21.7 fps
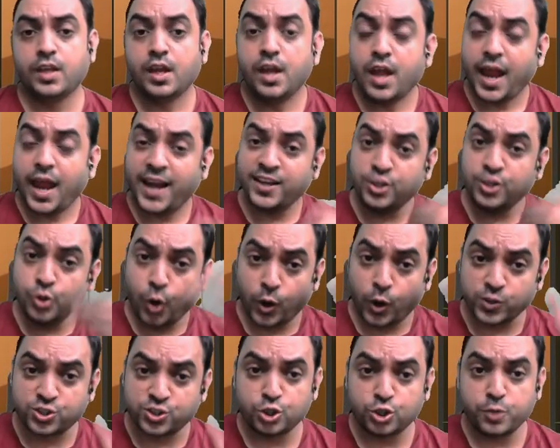and you
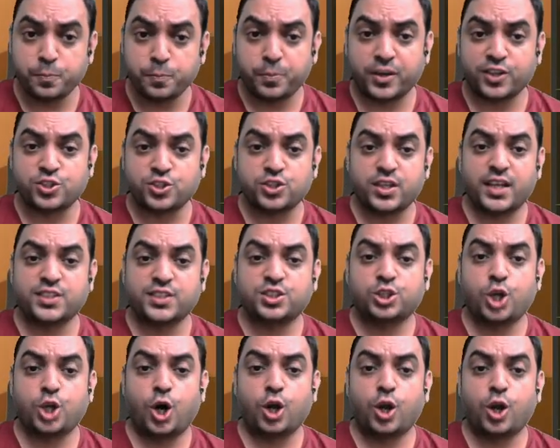also purchased
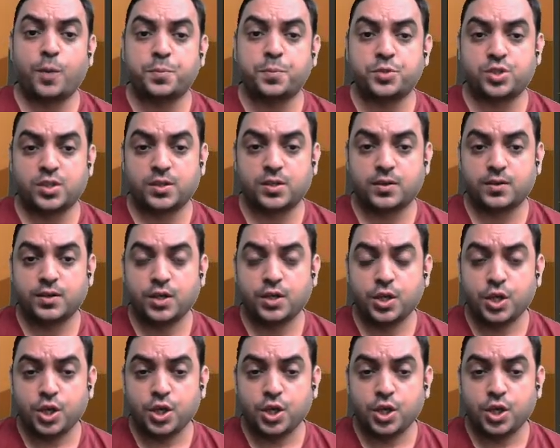call option.